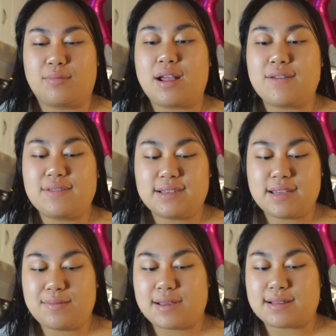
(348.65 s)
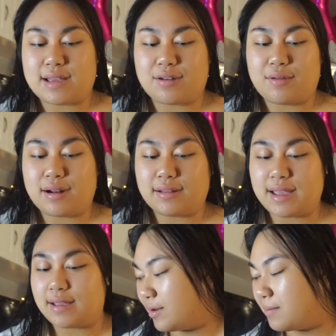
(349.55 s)
privacy because I don't want to
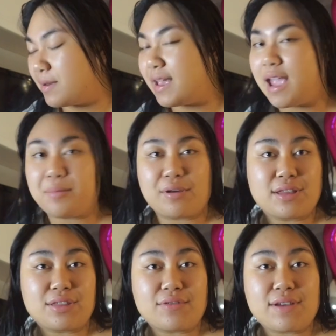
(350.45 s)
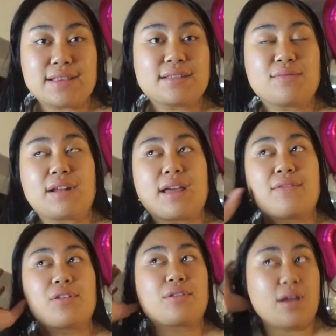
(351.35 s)
like put up a camera in their face and
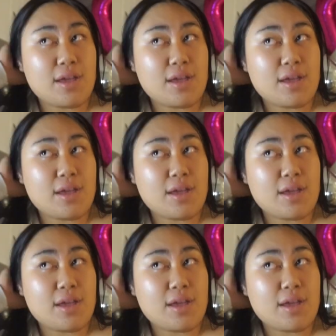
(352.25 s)
whatever.